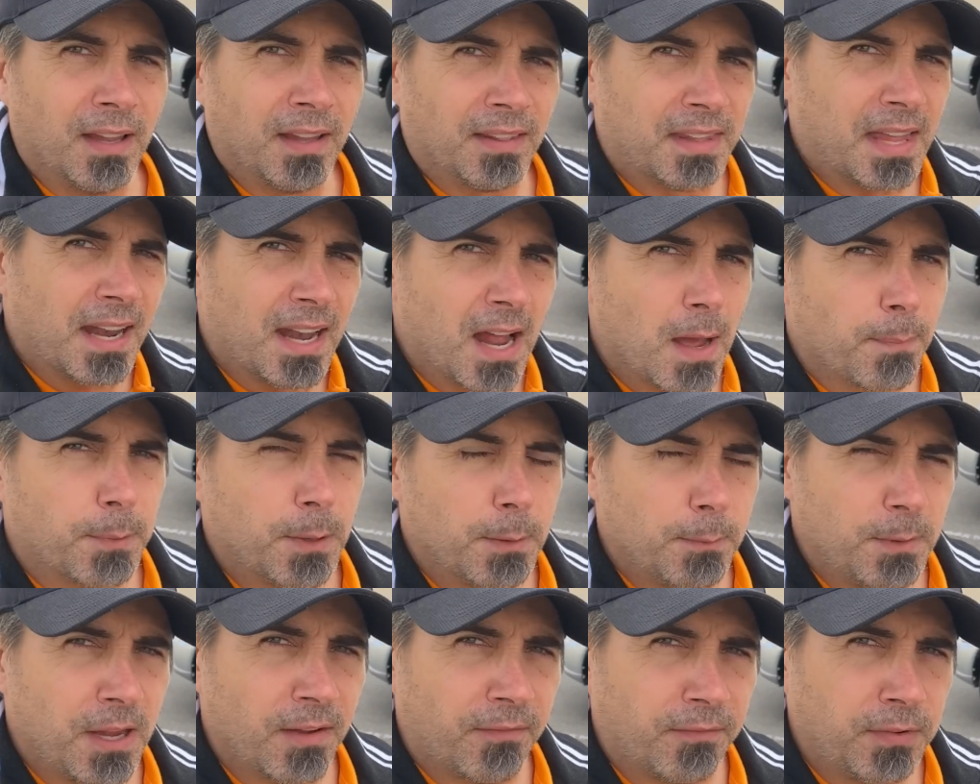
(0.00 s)
That happened to
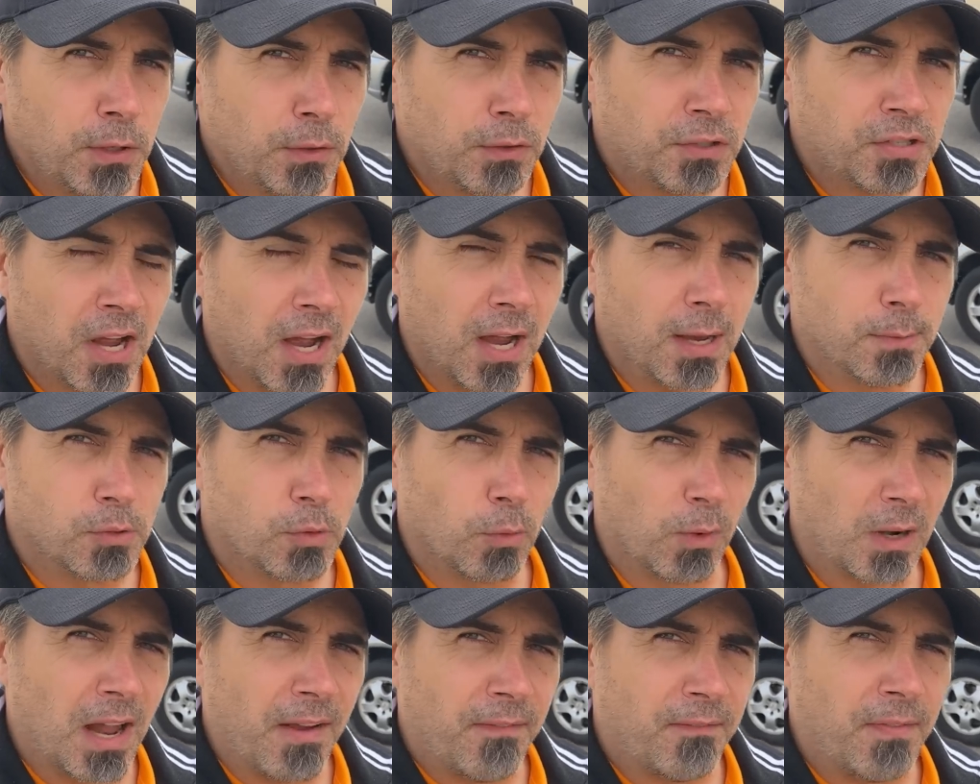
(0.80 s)
me a few times.
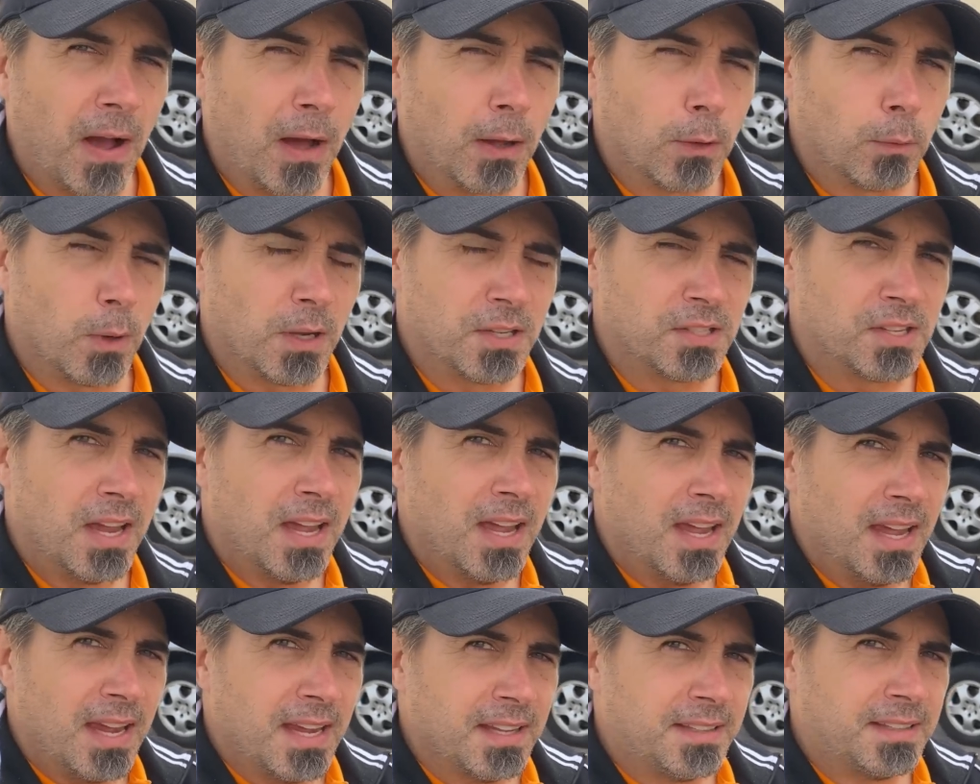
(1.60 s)
What I found was
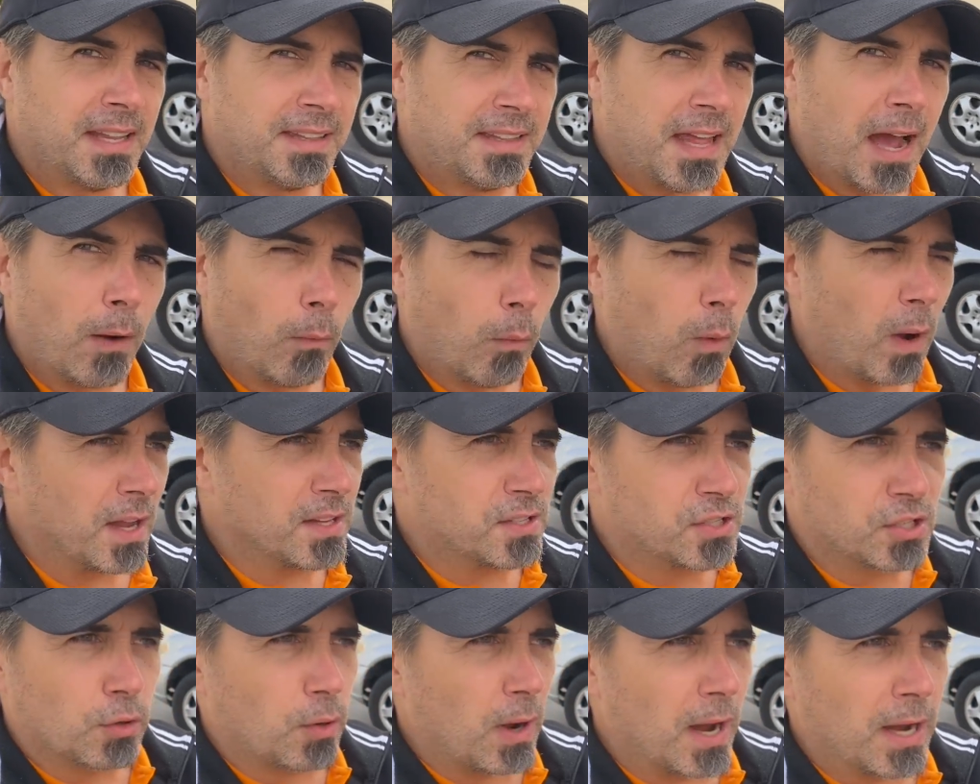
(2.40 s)
it did that
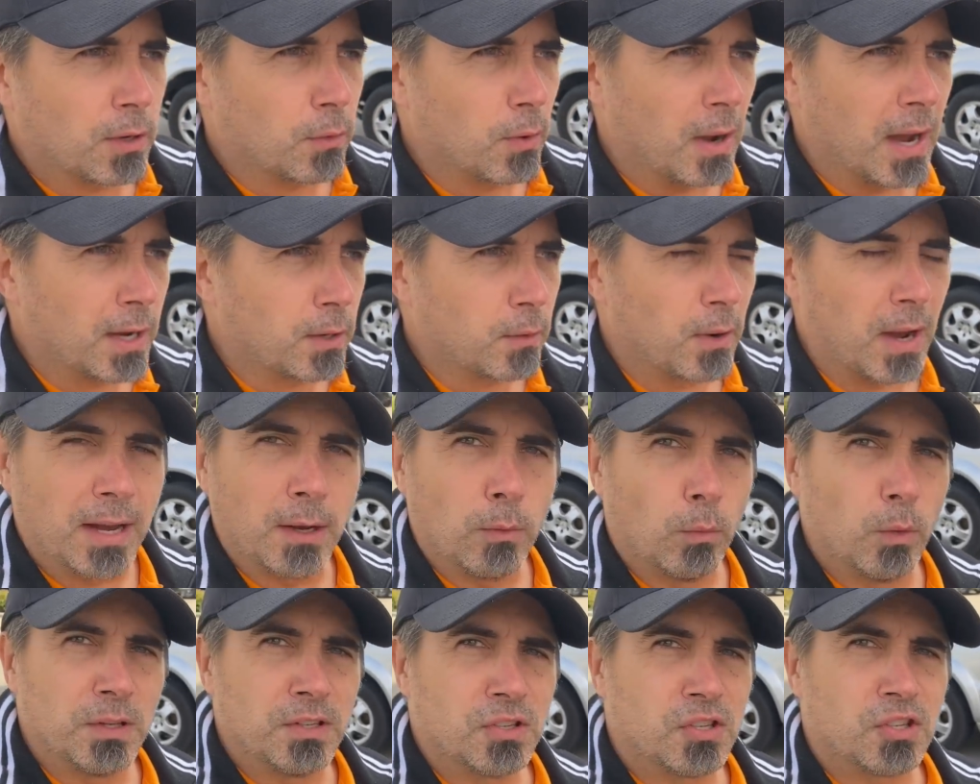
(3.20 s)
once, crank, crank, crank, it
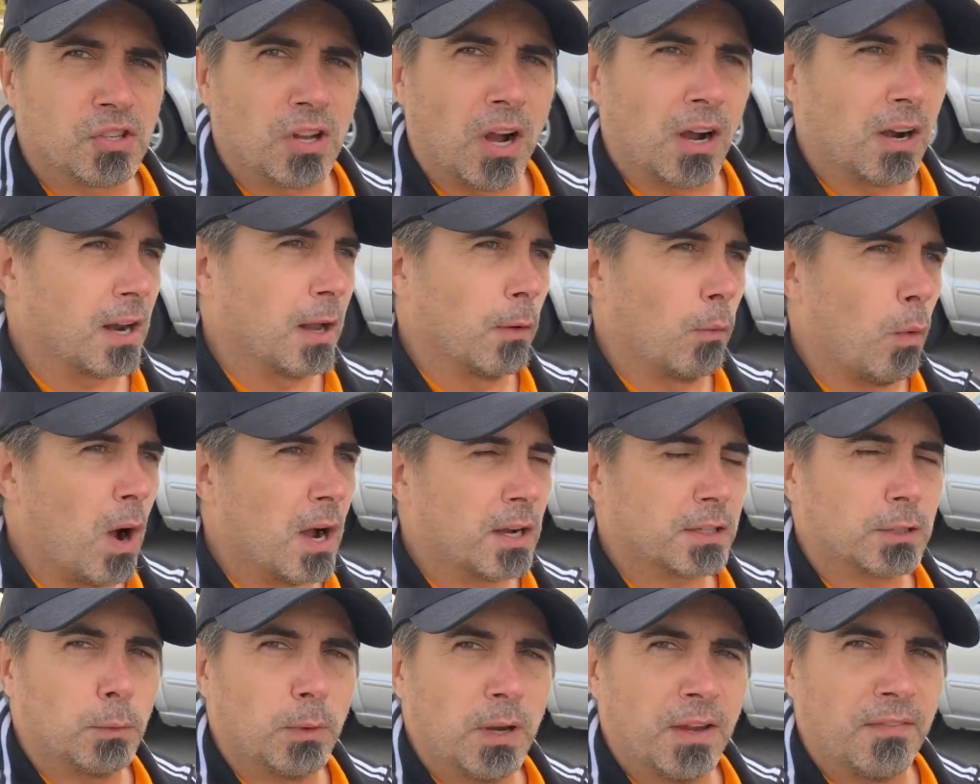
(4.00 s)
wouldn't start. I
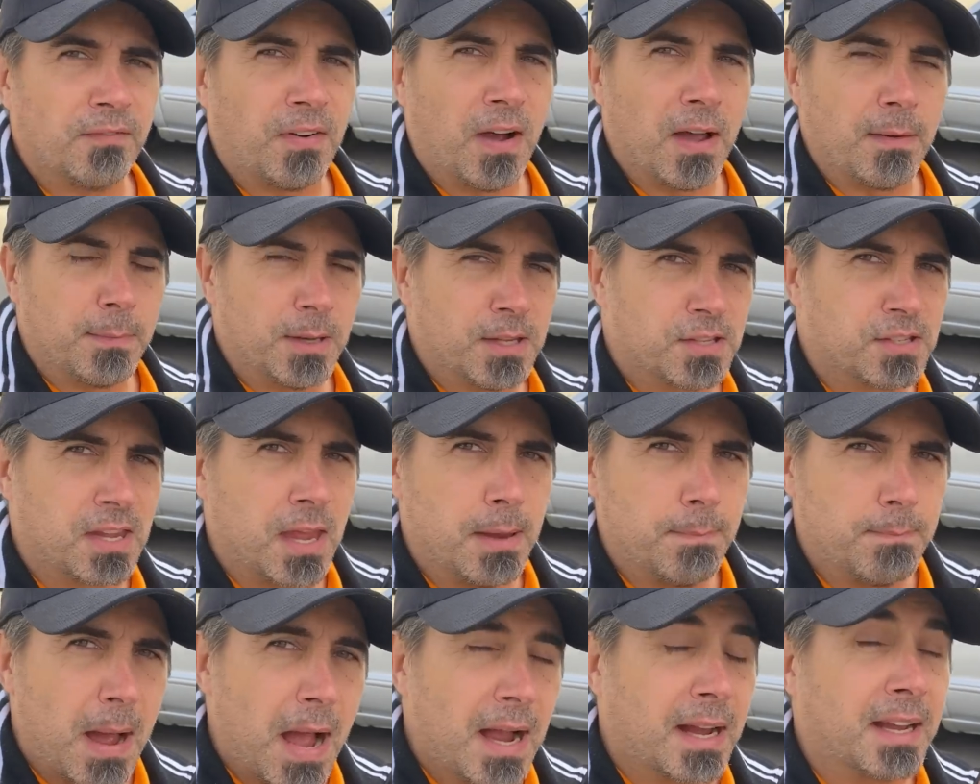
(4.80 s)
walked away five minutes,
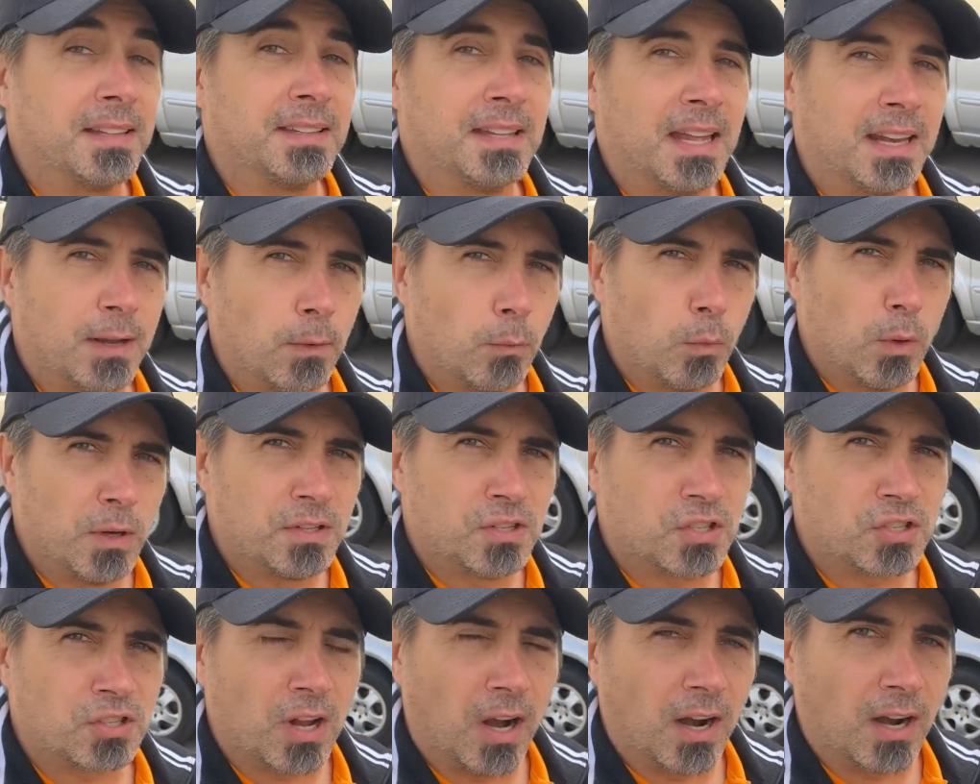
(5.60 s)
came back, and then it would
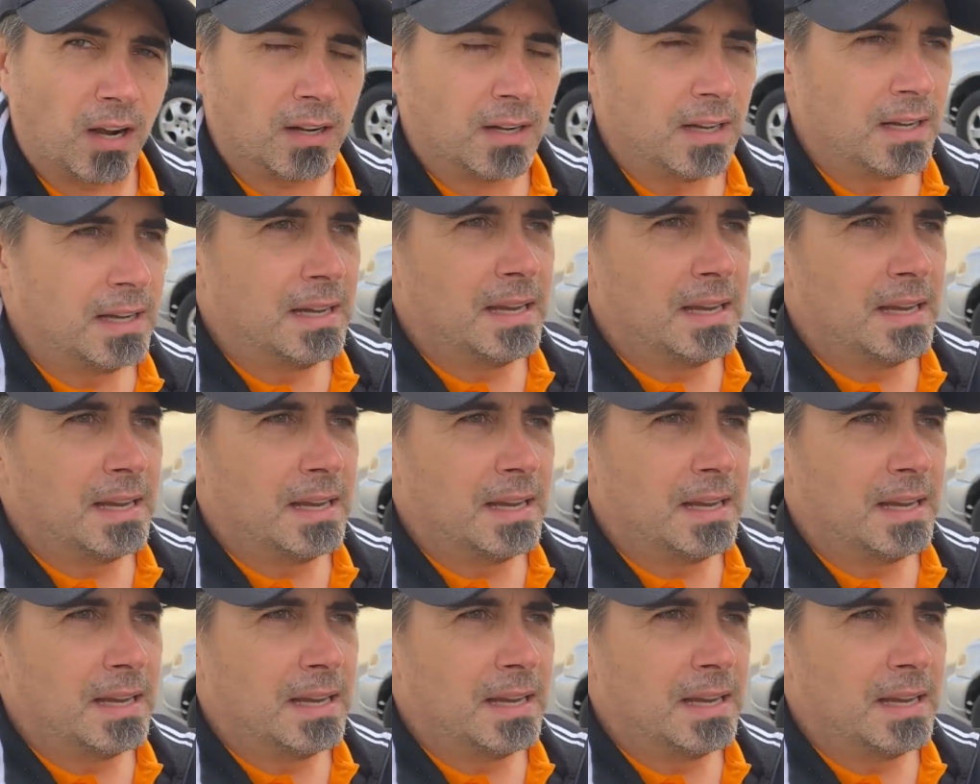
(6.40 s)
start.